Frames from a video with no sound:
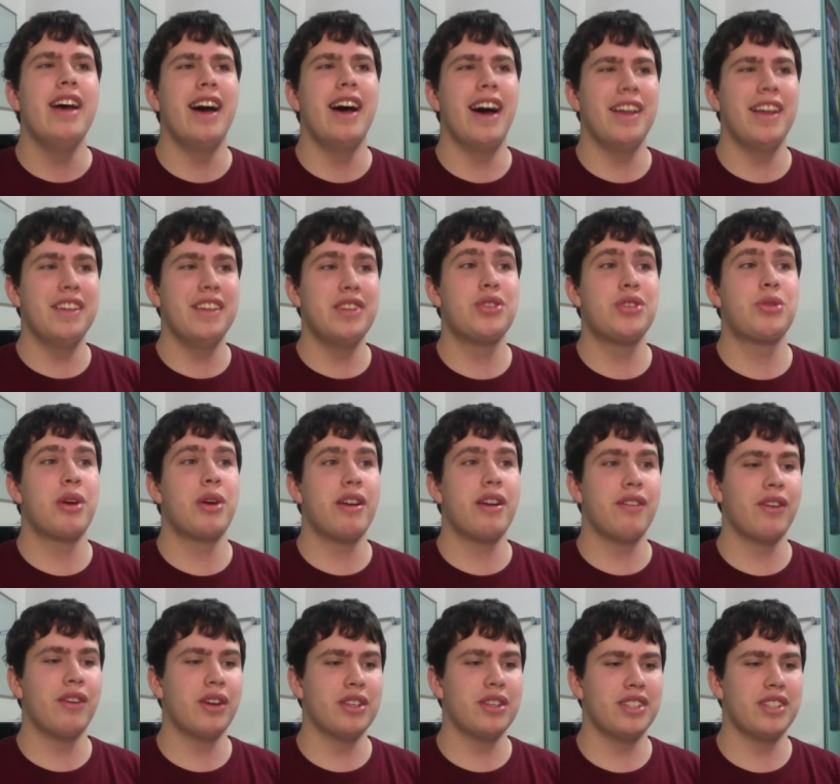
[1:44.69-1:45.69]
this trait of
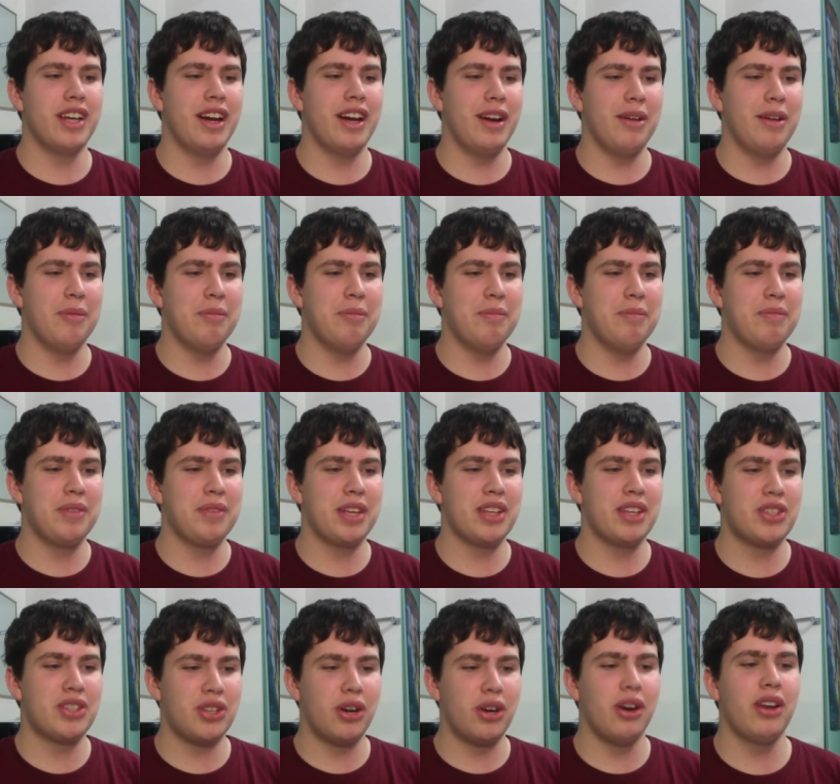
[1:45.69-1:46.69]
hers
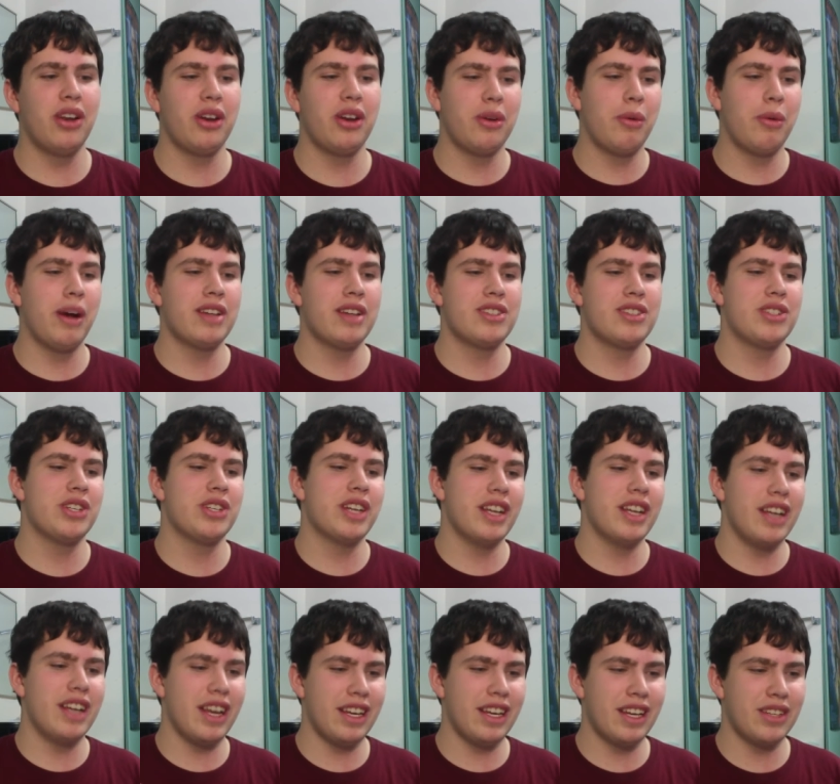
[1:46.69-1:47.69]
gets thrown into question
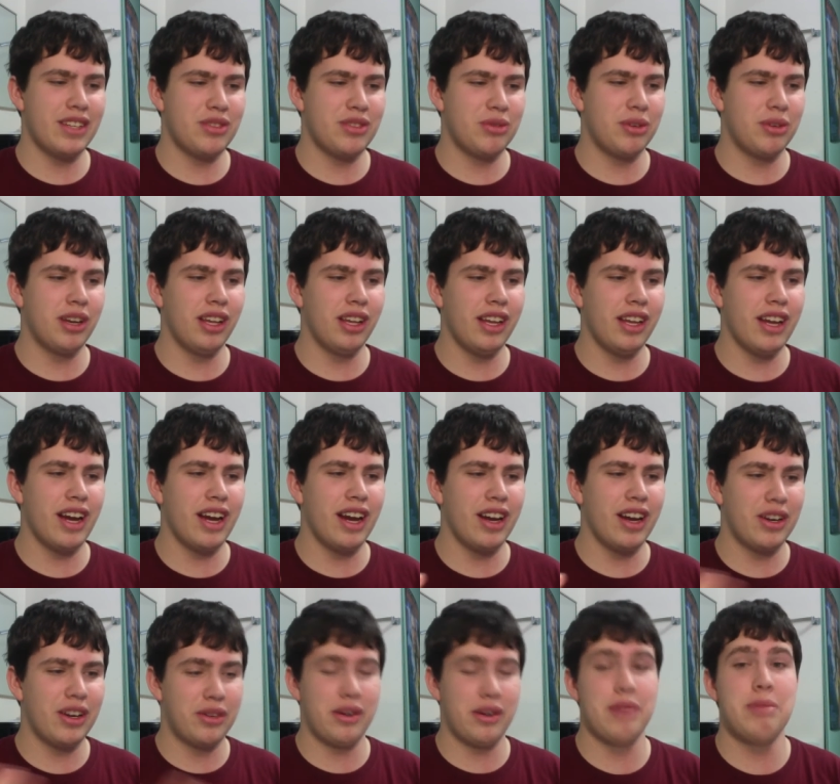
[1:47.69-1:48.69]
and gets really
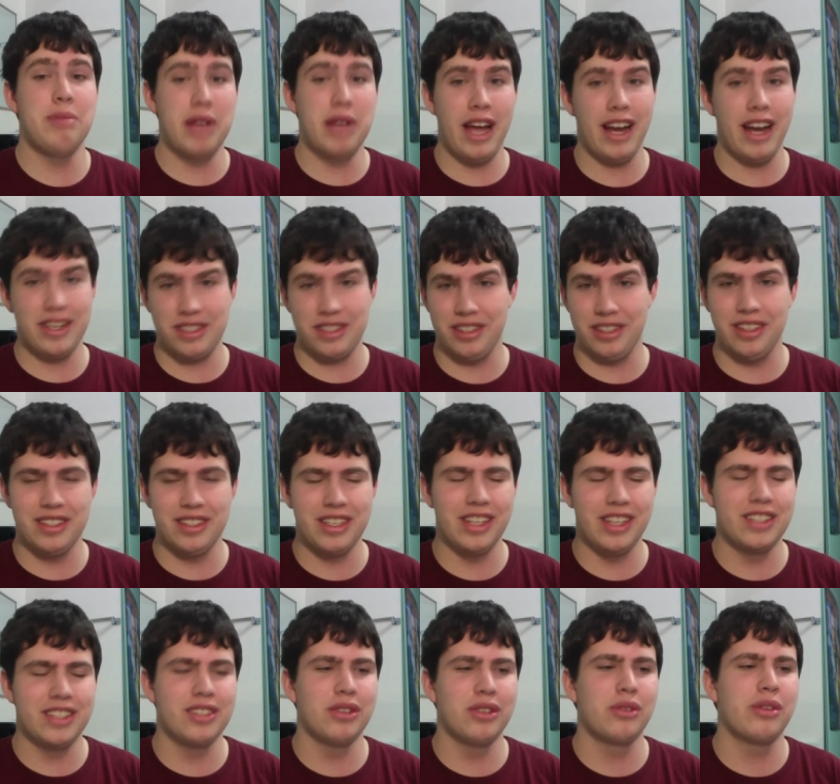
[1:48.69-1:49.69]
creepy actually. She
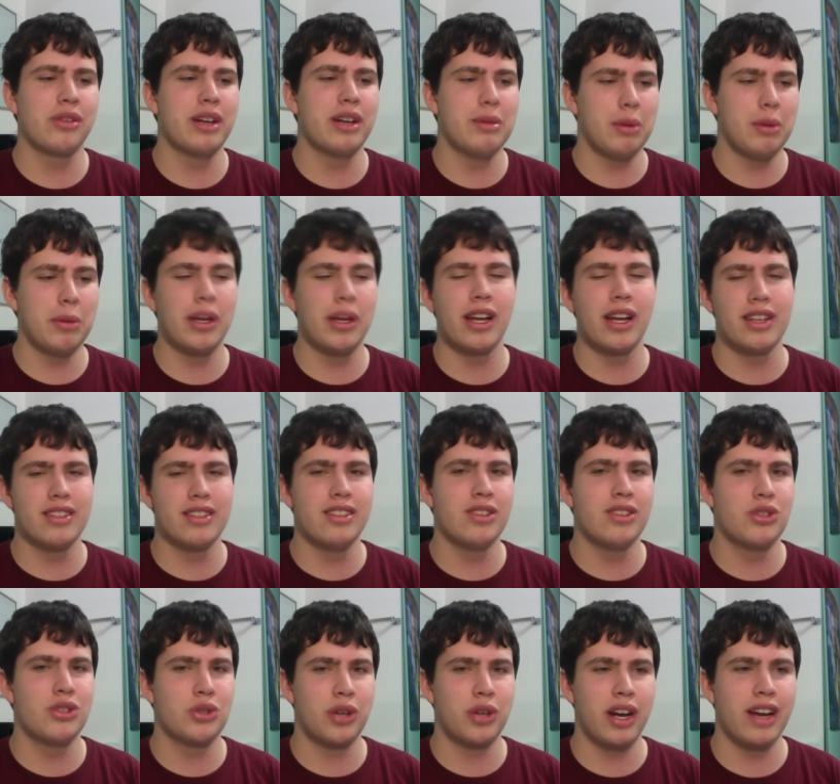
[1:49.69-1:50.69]
gets a little creepy because of this
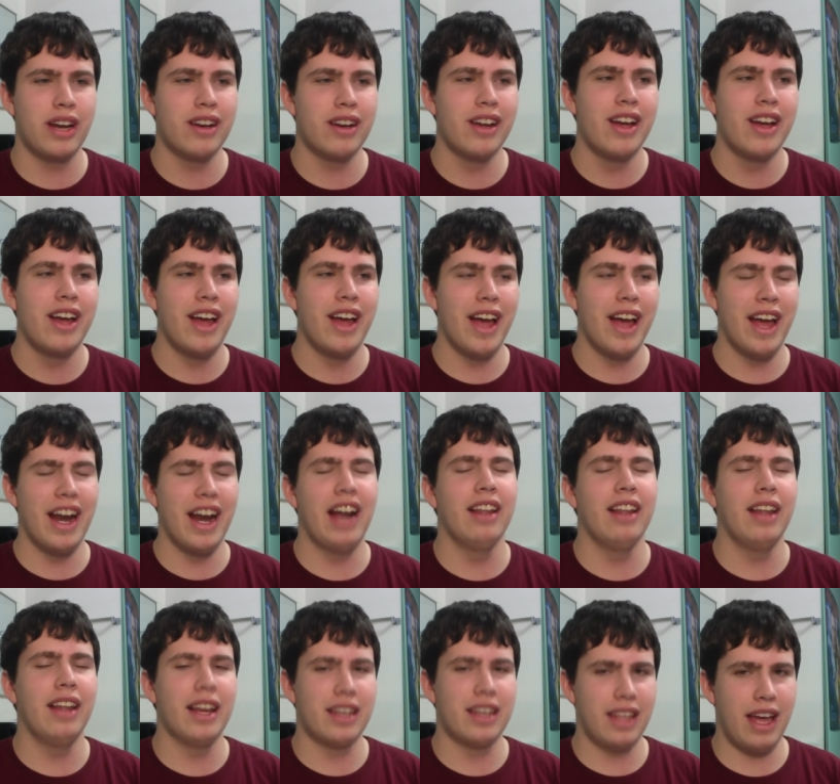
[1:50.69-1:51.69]
trait, and I
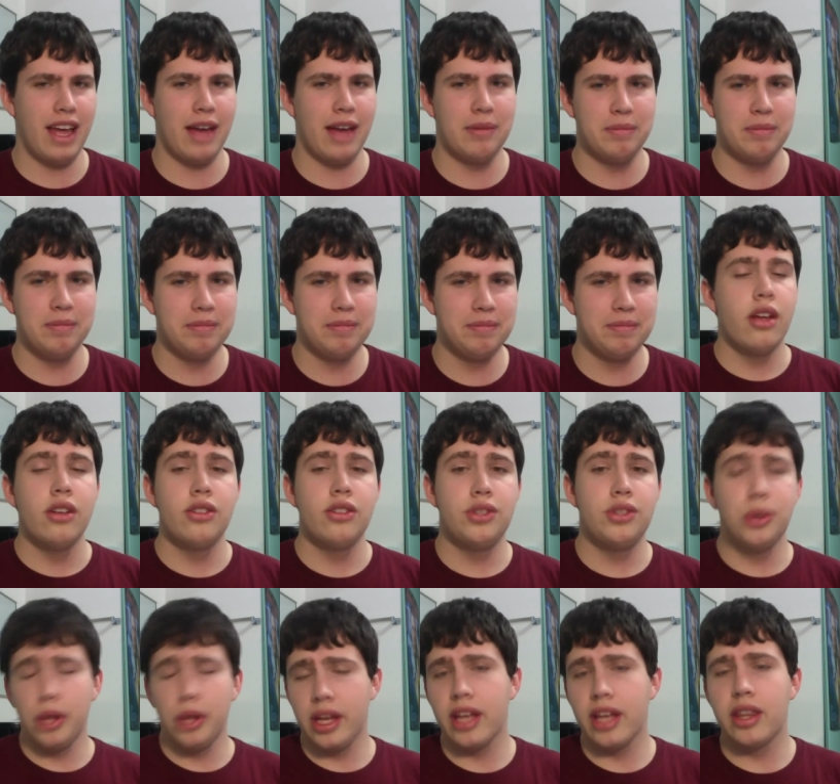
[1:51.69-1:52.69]
like that.
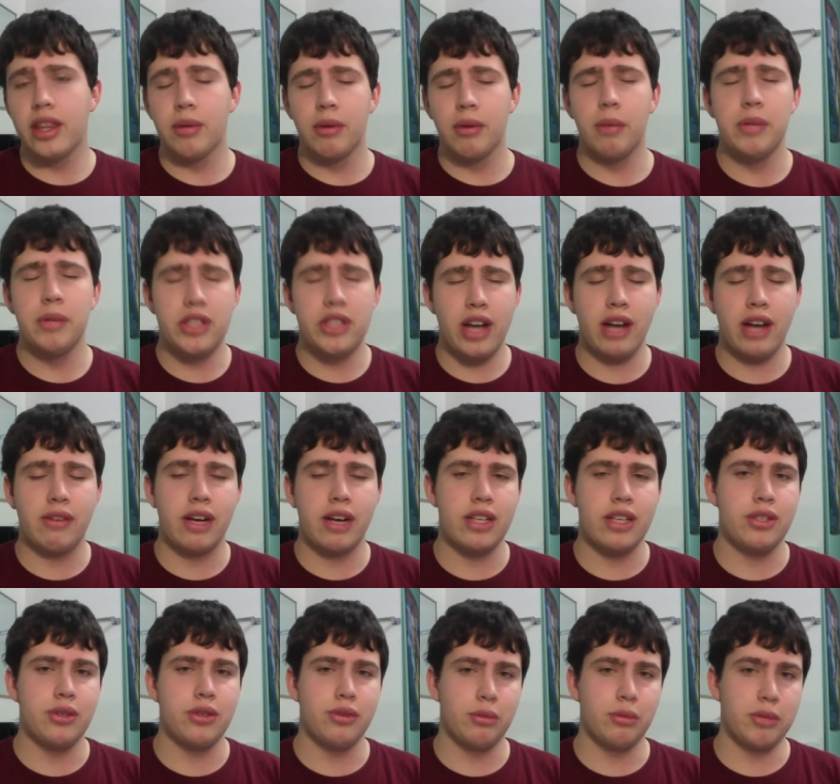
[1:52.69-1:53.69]
Julia, the woman Jack
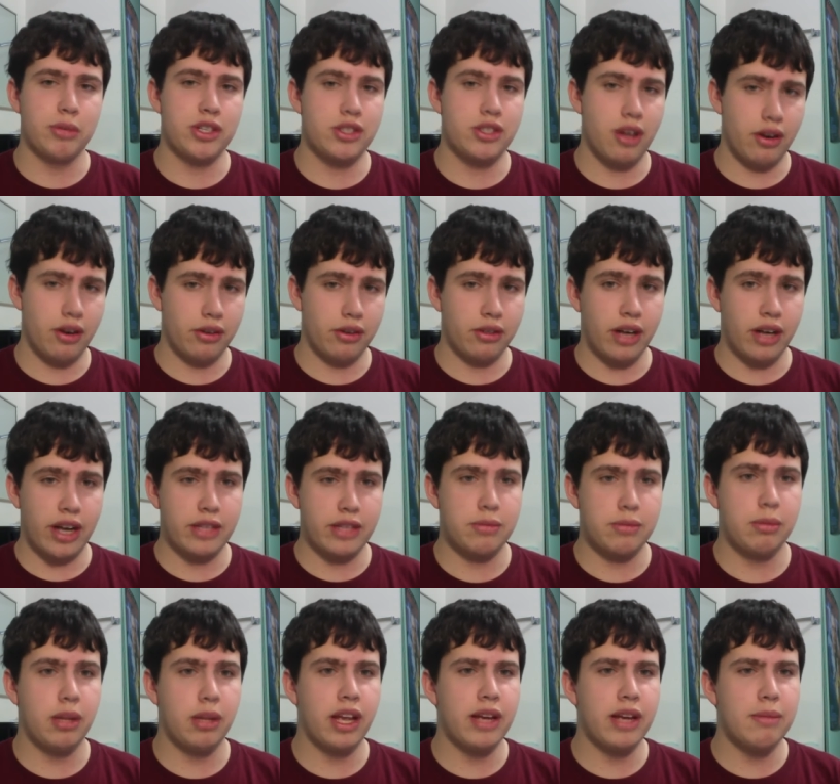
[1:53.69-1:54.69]
rescues from a shuttle crash,
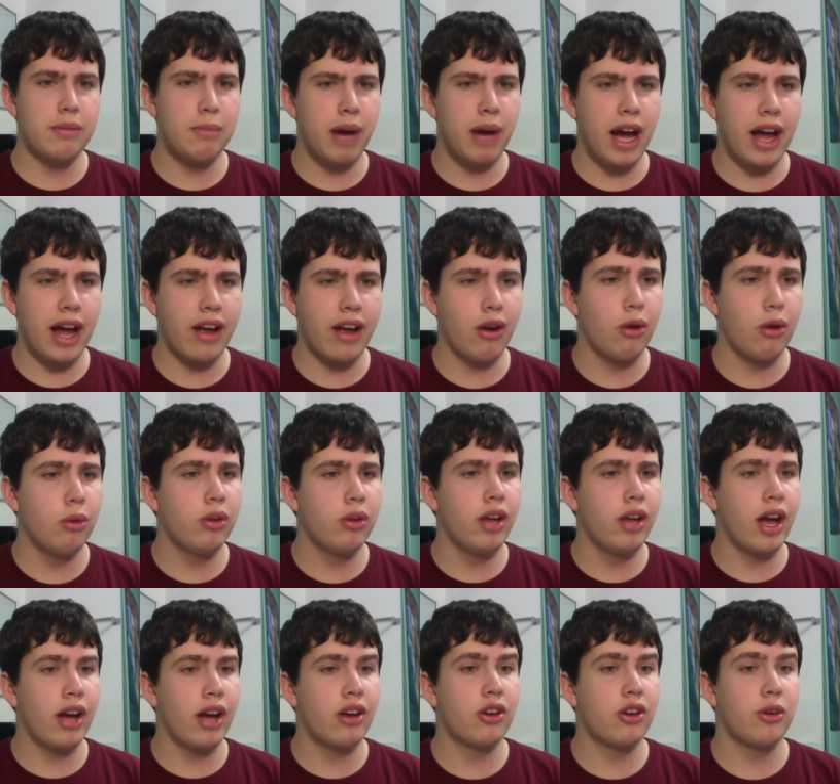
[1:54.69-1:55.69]
played by
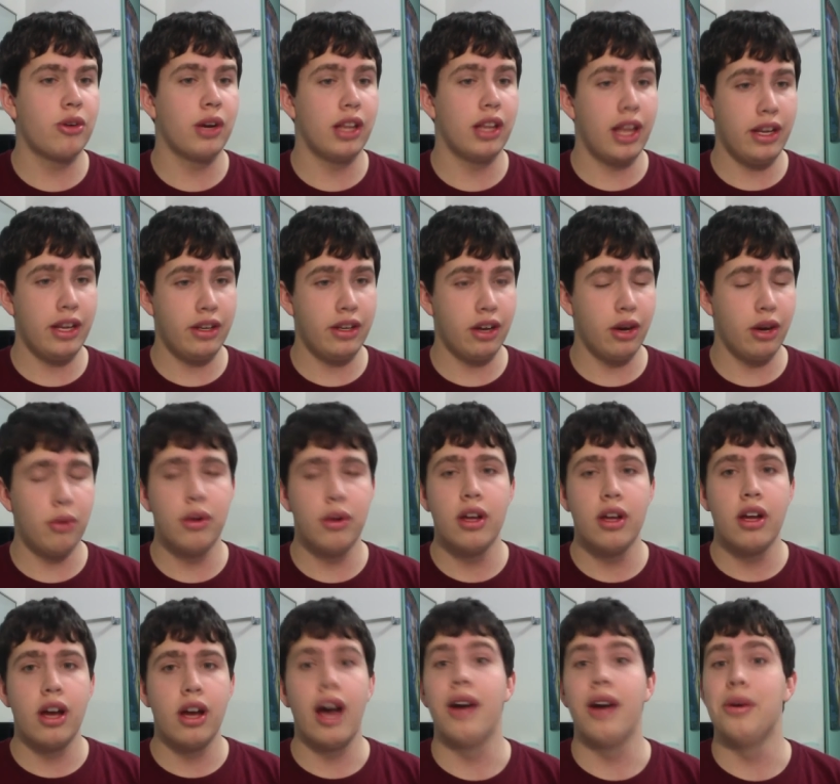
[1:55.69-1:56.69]
Olga Kurylenko,
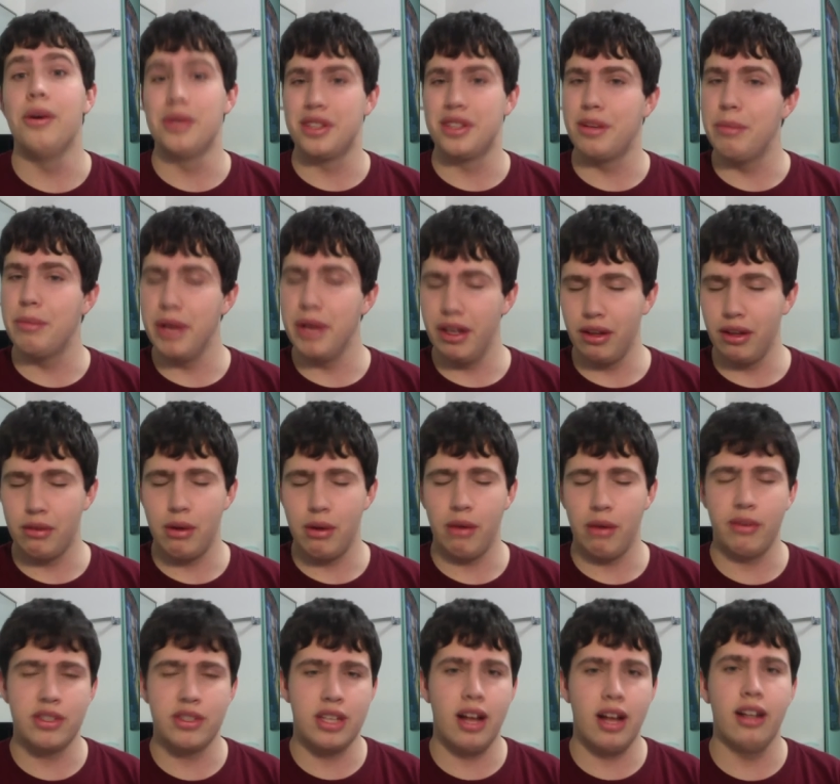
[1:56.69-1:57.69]
who was Camille in
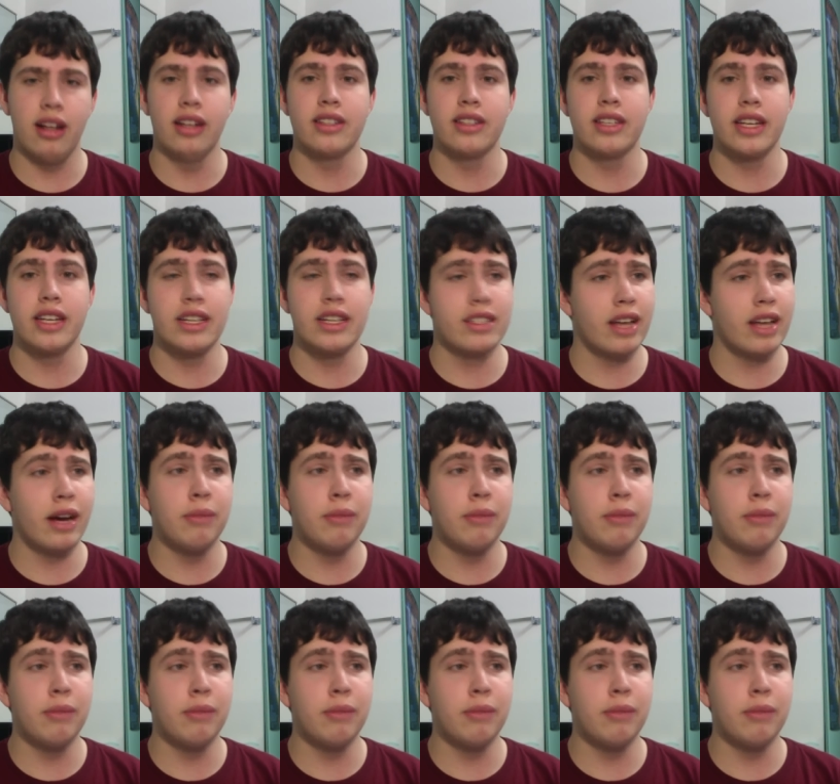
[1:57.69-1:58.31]
Quantum of Solace, is